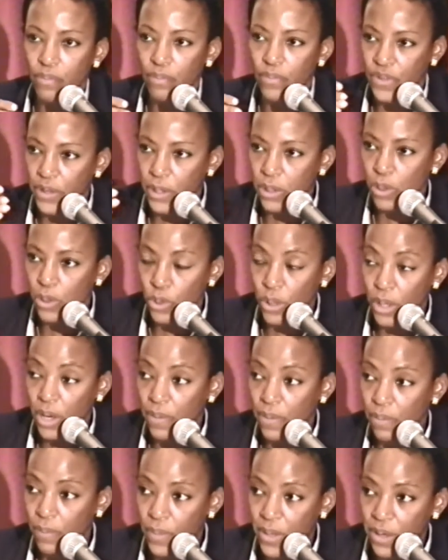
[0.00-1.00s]
things that would
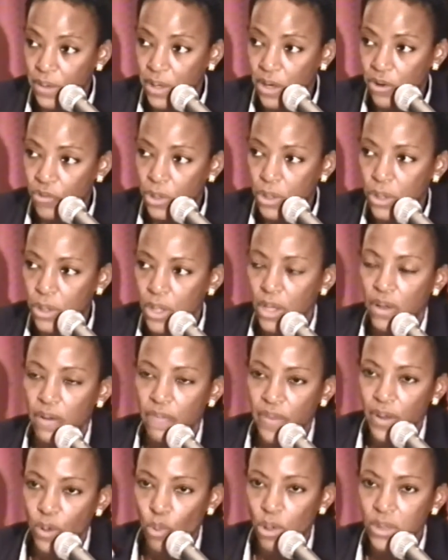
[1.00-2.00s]
get them their degrees,
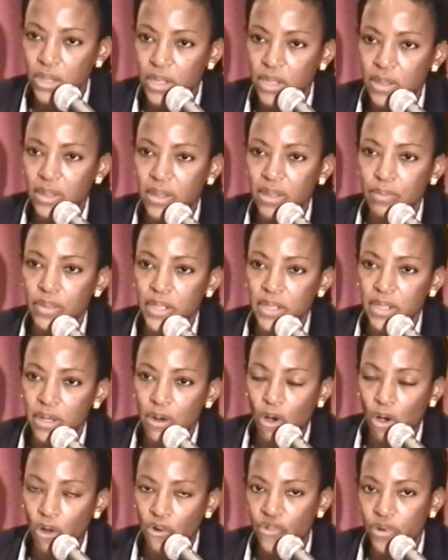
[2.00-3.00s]
they wanted to be
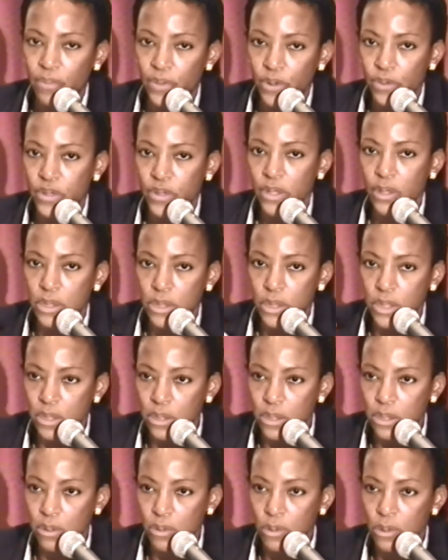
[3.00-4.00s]
contributing
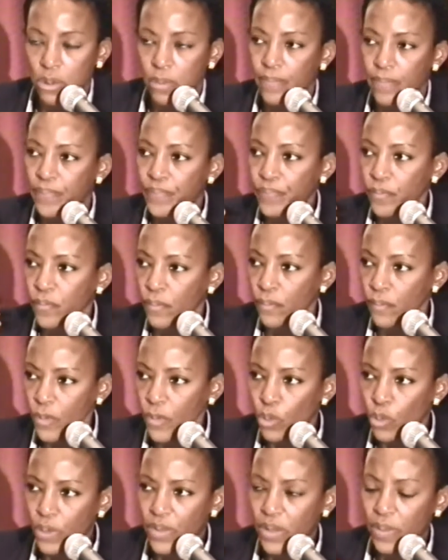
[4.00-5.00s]
citizens
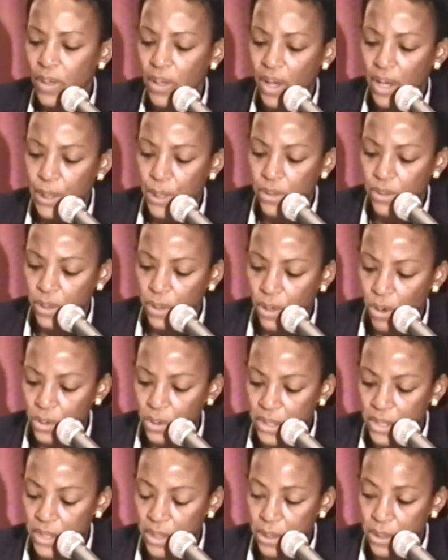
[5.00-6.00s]
within the Nigerian
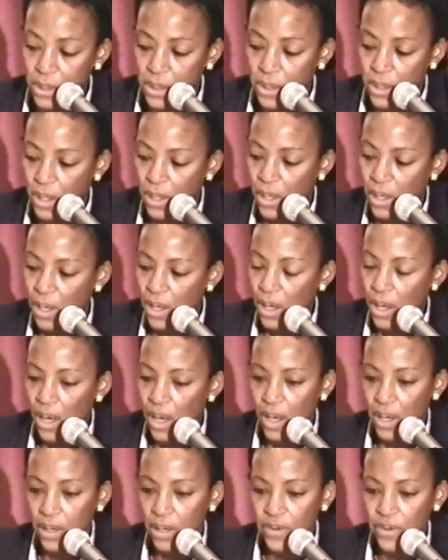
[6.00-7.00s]
context.
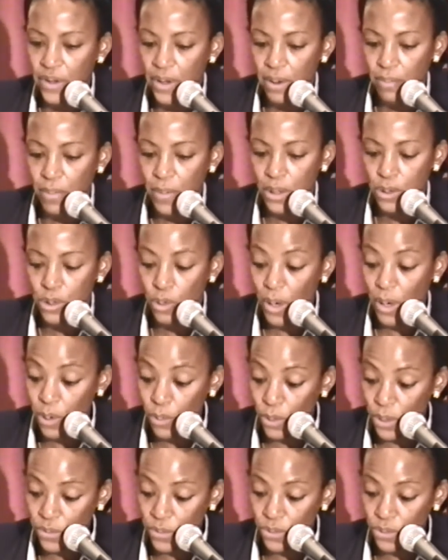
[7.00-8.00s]
And so I
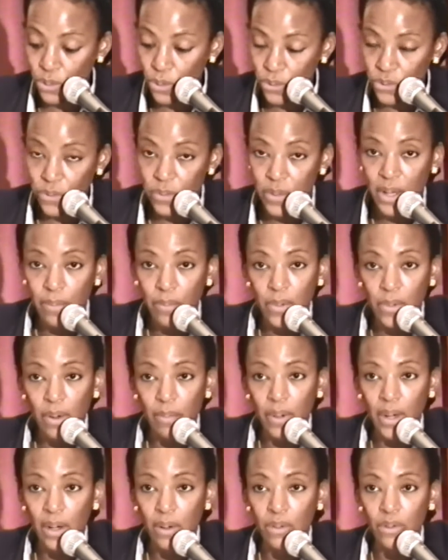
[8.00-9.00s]
went to talk to them
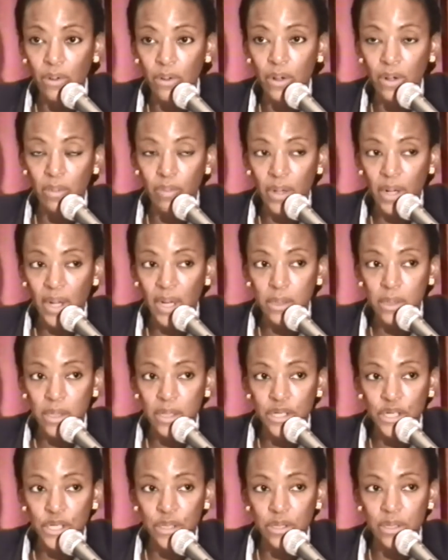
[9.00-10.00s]
about
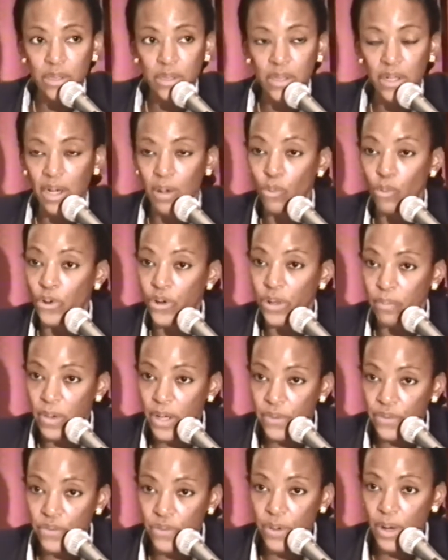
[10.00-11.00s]
globalization and what it
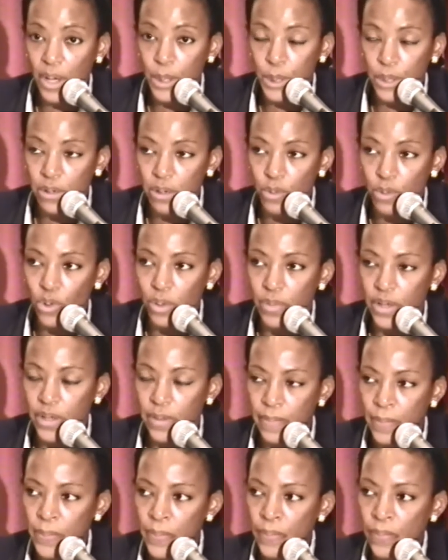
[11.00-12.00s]
meant to Nigerian
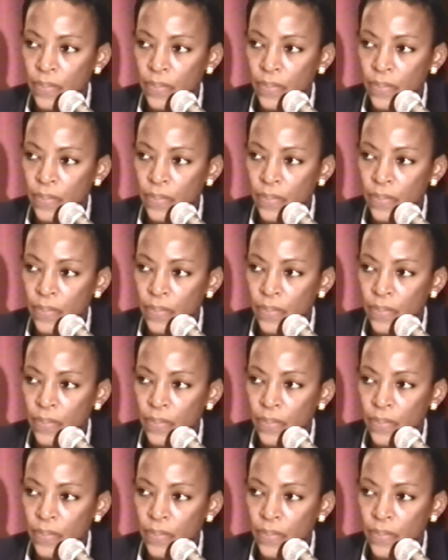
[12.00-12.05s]
women.